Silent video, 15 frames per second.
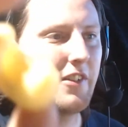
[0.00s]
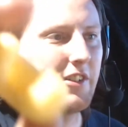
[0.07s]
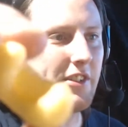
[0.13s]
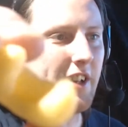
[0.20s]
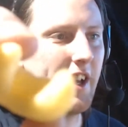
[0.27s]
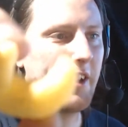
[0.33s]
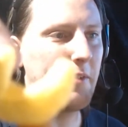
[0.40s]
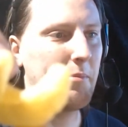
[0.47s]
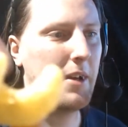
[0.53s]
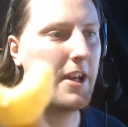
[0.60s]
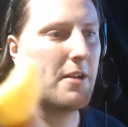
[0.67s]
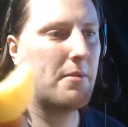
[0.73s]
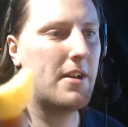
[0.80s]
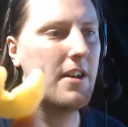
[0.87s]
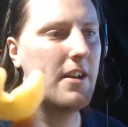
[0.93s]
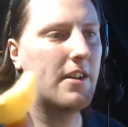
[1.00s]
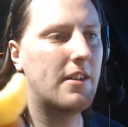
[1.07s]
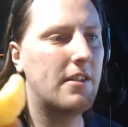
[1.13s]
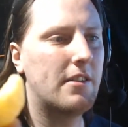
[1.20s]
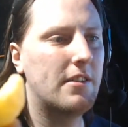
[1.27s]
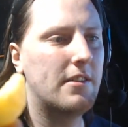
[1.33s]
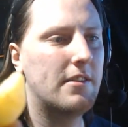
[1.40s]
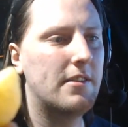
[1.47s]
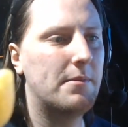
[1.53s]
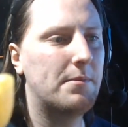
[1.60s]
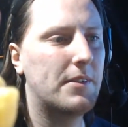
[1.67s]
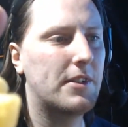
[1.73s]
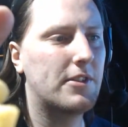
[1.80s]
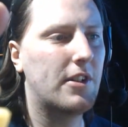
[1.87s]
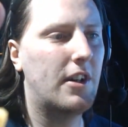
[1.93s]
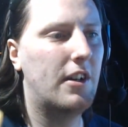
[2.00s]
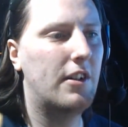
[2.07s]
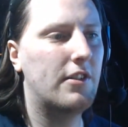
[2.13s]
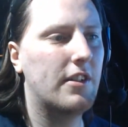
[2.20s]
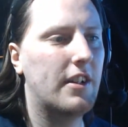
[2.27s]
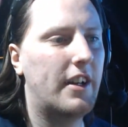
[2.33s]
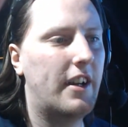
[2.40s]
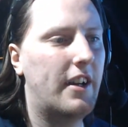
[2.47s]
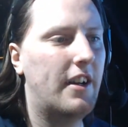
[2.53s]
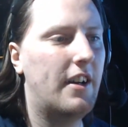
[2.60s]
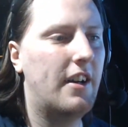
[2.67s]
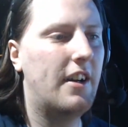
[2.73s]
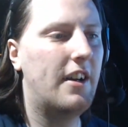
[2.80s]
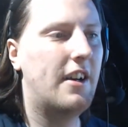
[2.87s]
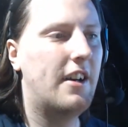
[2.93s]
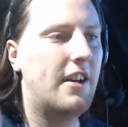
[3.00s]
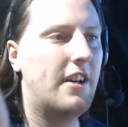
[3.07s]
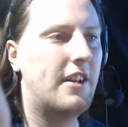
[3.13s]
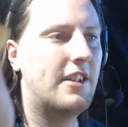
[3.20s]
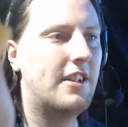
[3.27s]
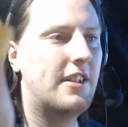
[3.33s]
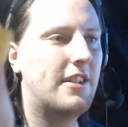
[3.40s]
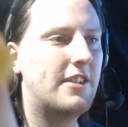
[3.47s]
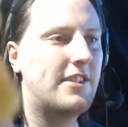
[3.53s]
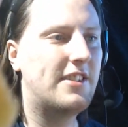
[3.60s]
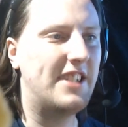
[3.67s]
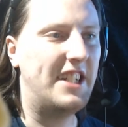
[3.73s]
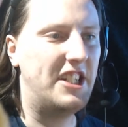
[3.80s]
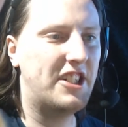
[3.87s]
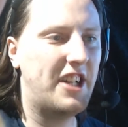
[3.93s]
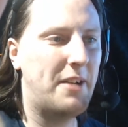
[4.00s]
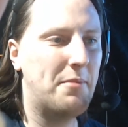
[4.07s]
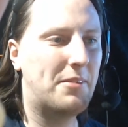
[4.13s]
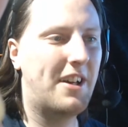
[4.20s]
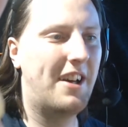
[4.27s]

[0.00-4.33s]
had a baby. They're sort of like C-shaped,